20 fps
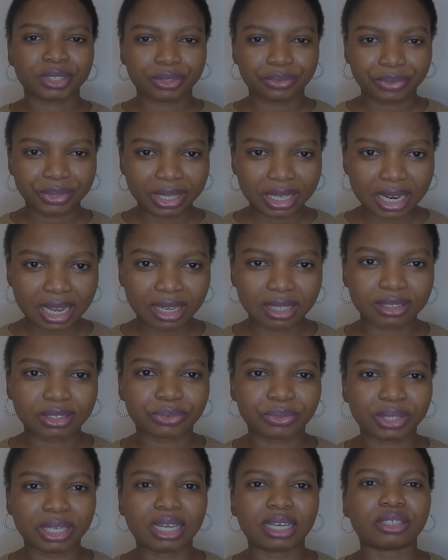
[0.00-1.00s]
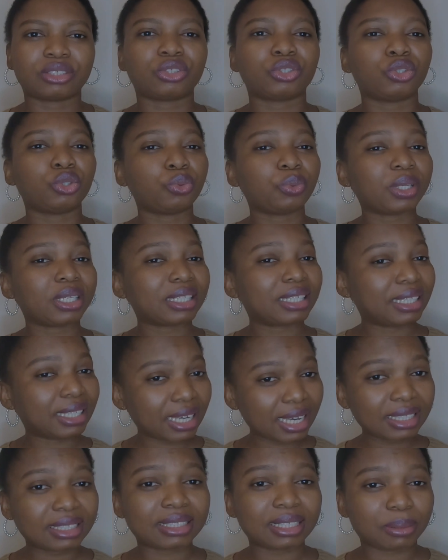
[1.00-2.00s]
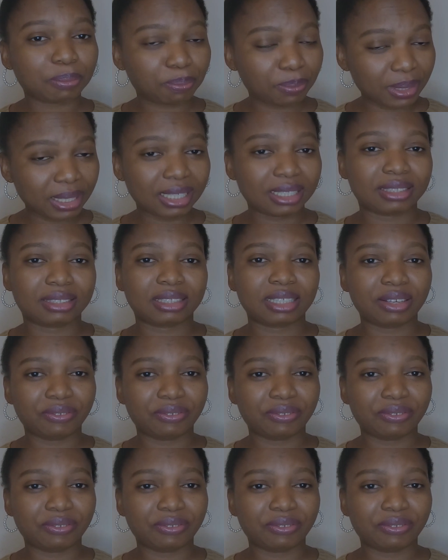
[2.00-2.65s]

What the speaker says: You will get a place